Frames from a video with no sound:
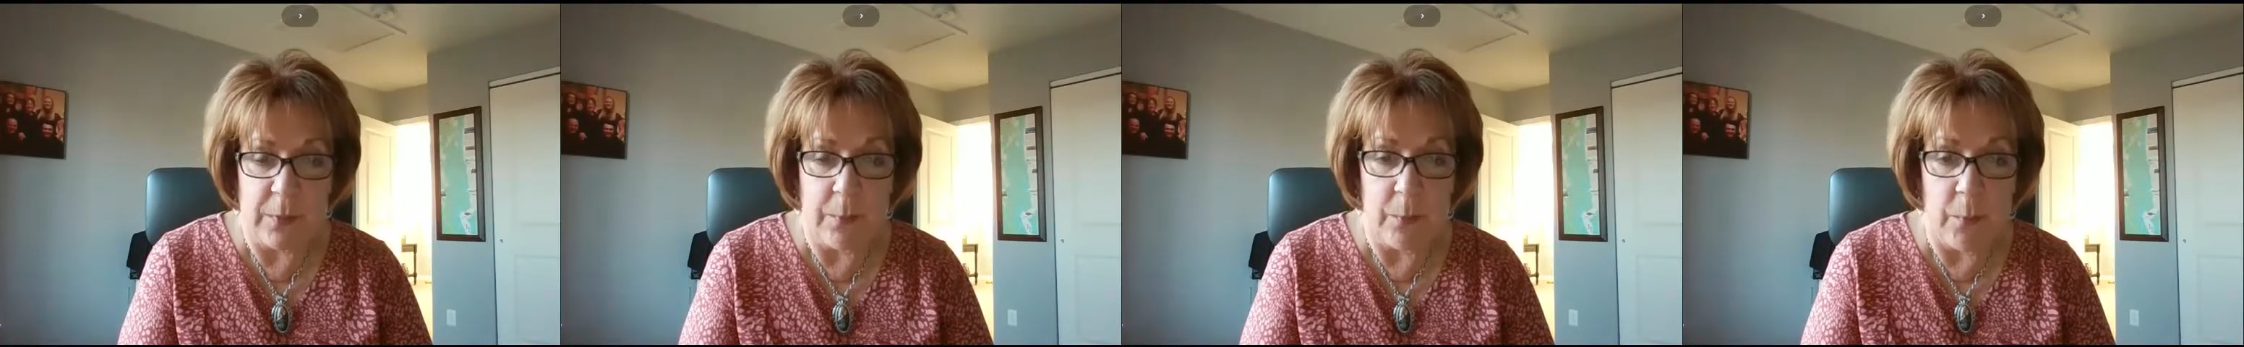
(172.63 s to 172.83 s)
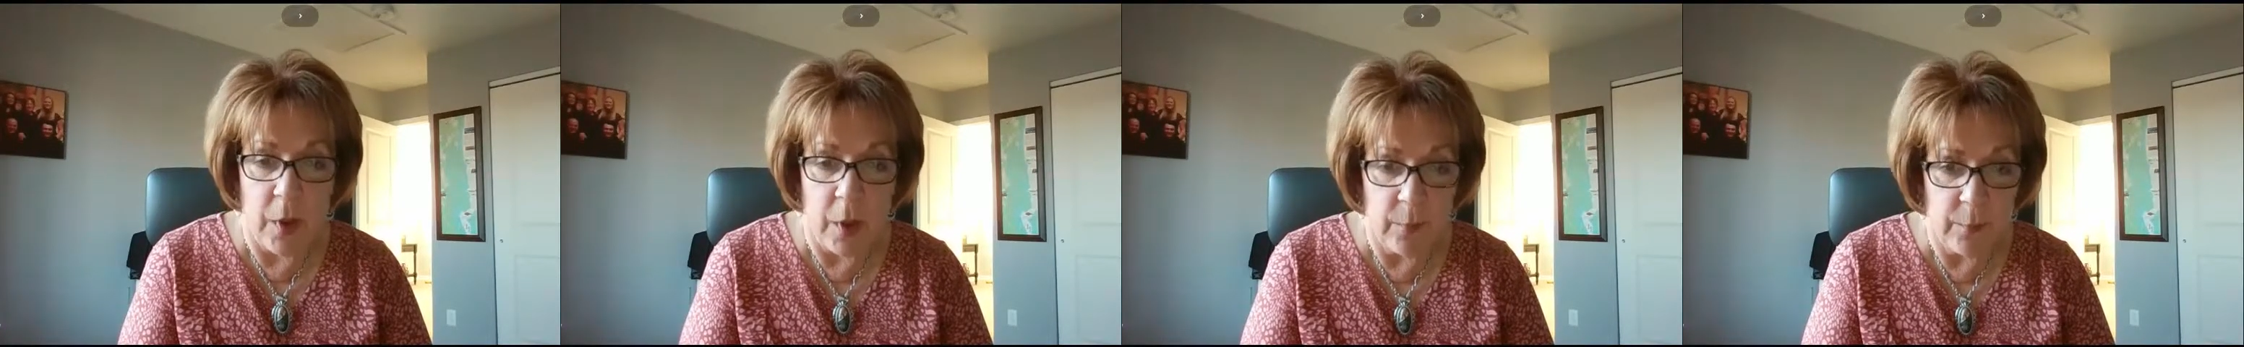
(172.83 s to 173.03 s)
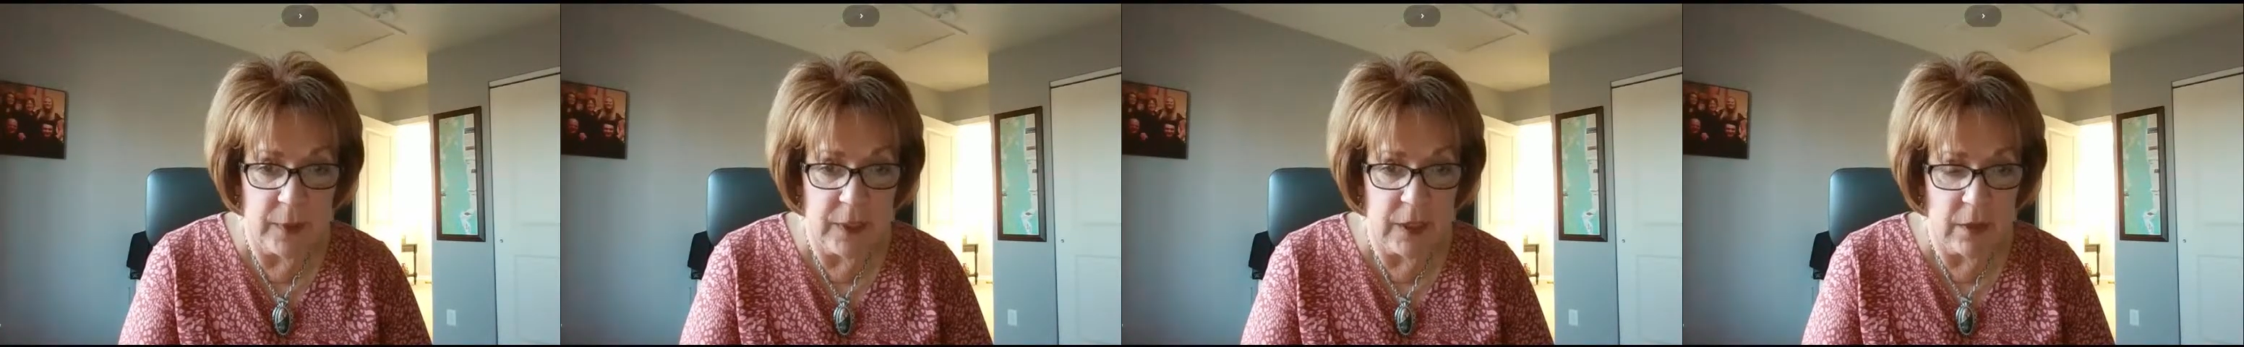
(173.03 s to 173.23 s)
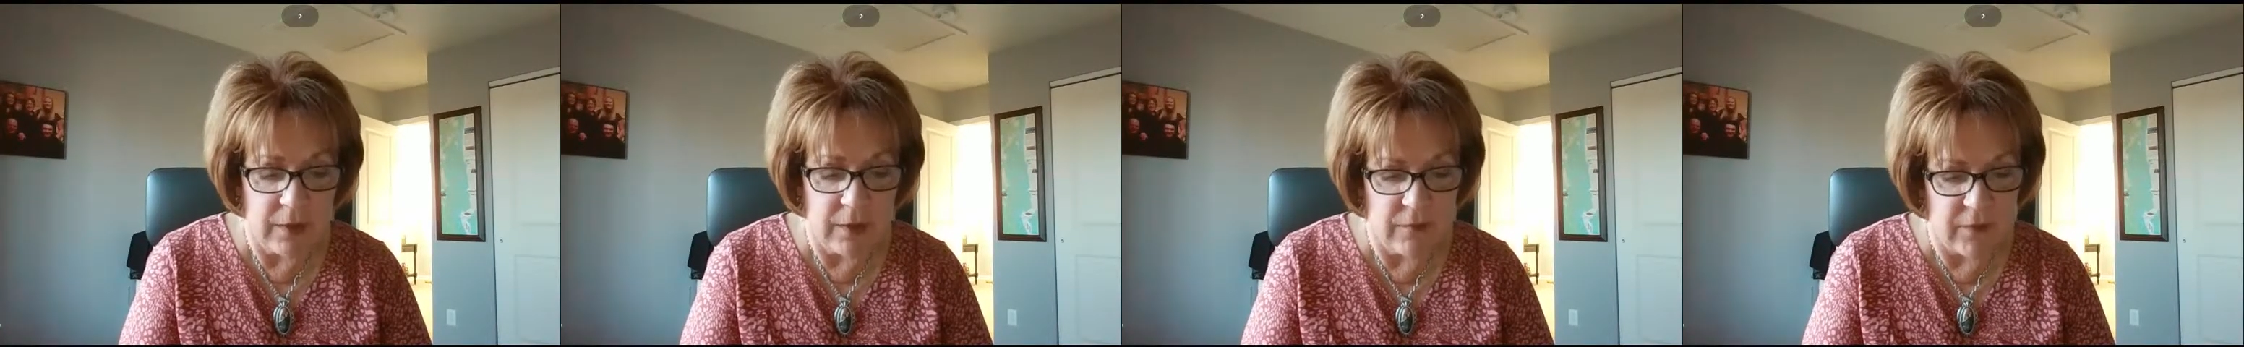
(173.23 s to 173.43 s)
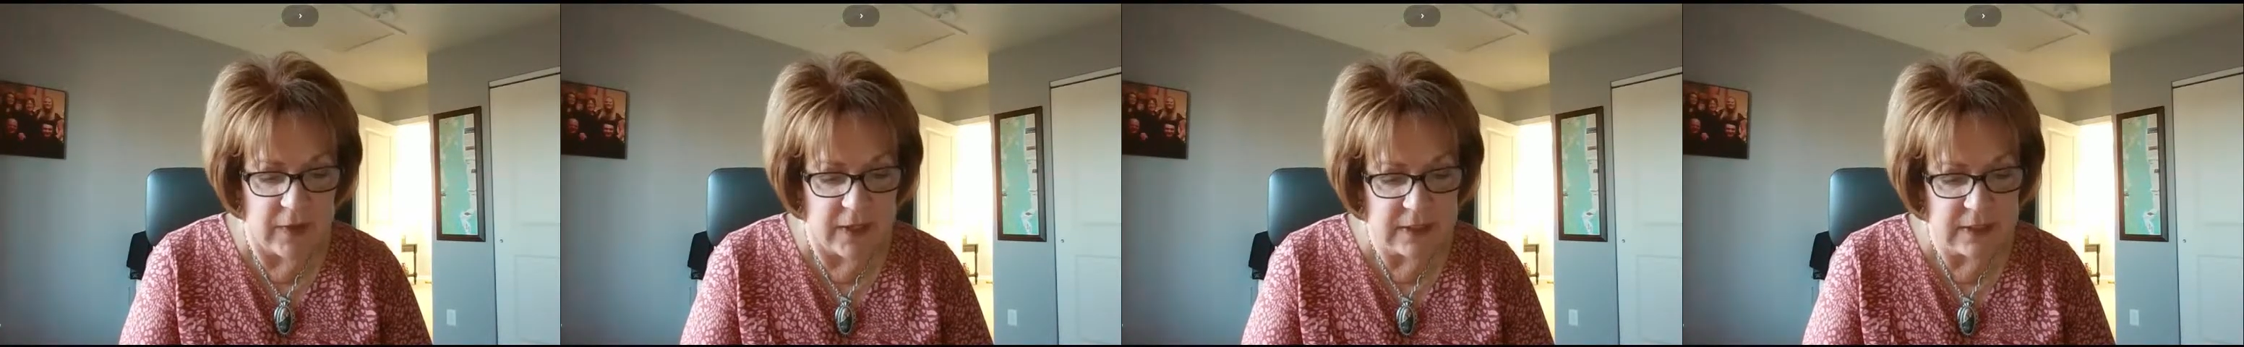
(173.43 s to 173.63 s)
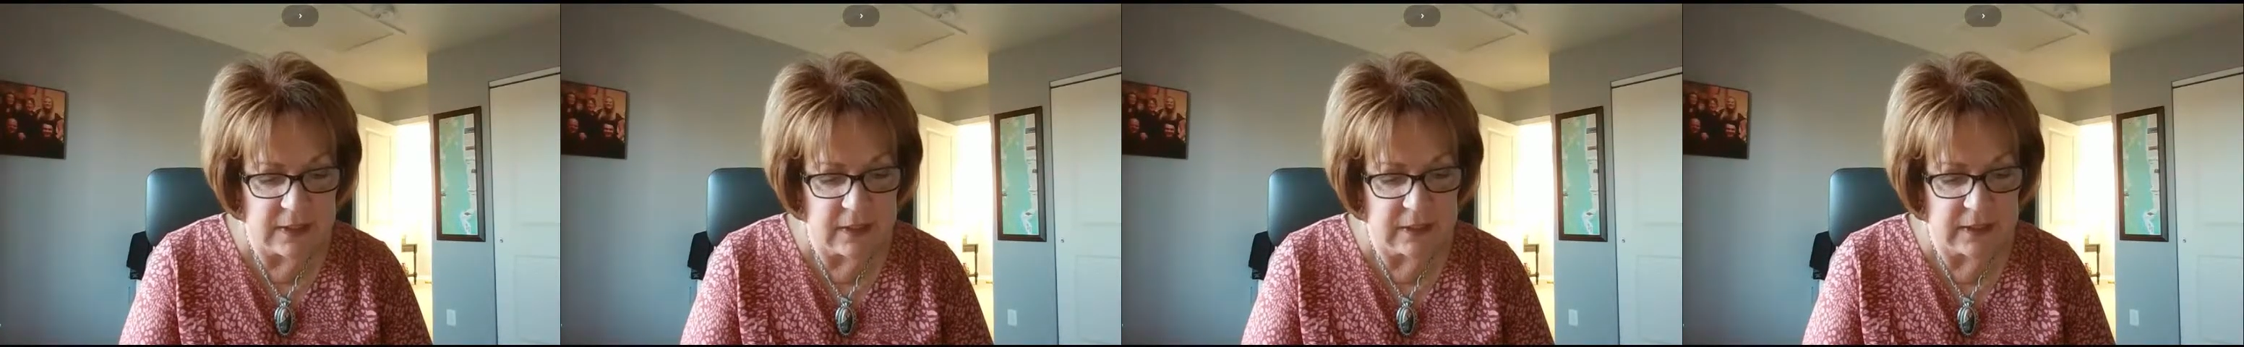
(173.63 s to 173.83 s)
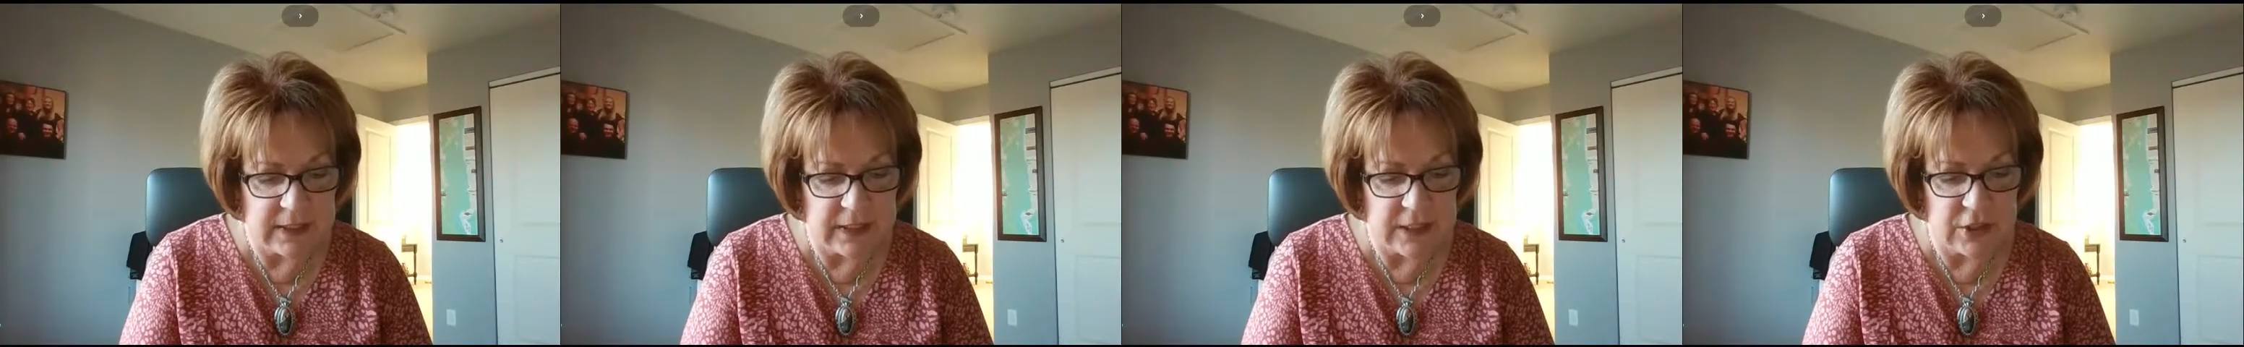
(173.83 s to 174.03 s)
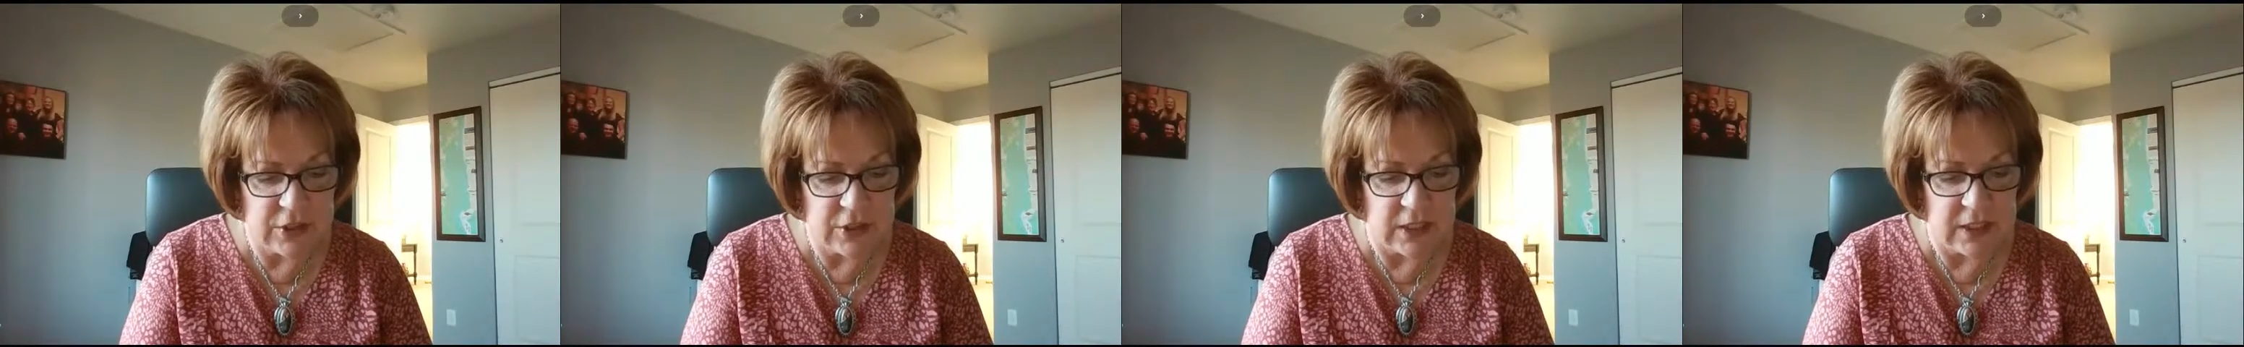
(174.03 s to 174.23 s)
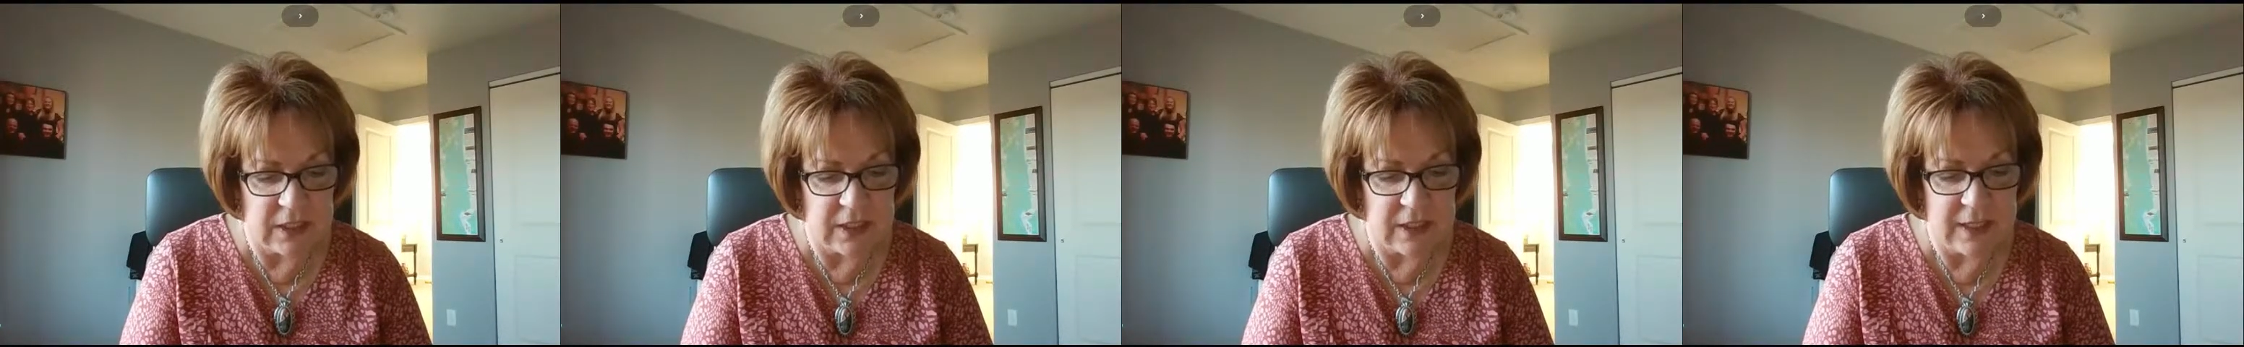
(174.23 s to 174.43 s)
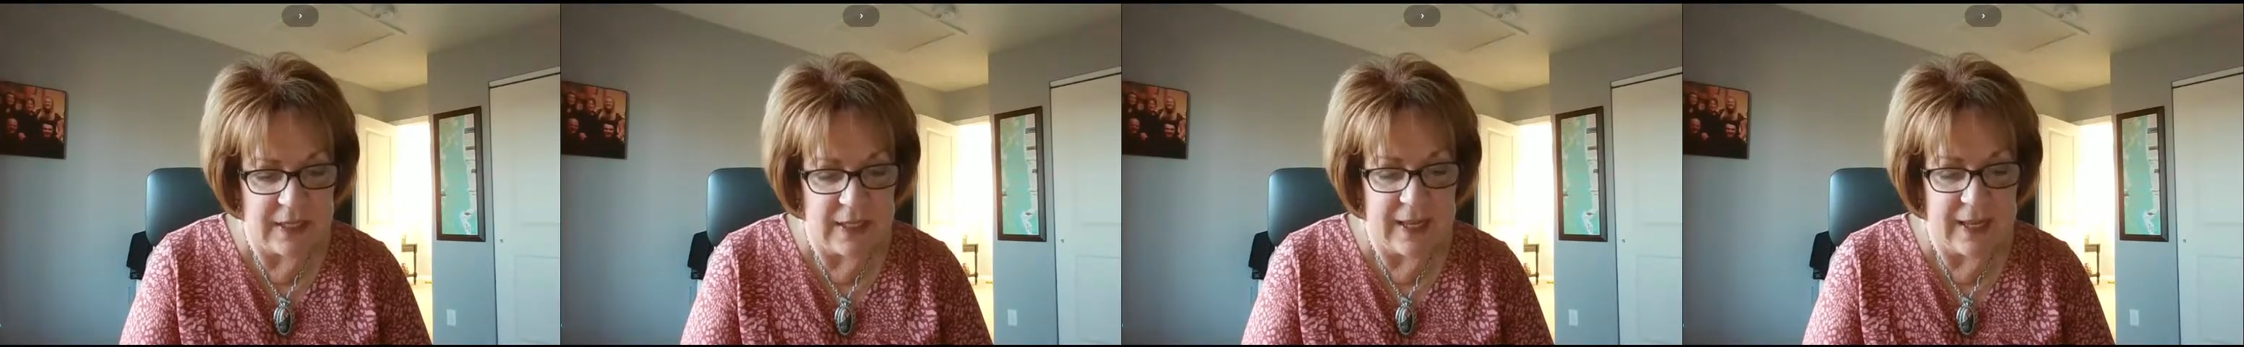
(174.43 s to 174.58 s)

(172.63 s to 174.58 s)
pulmonary ventilation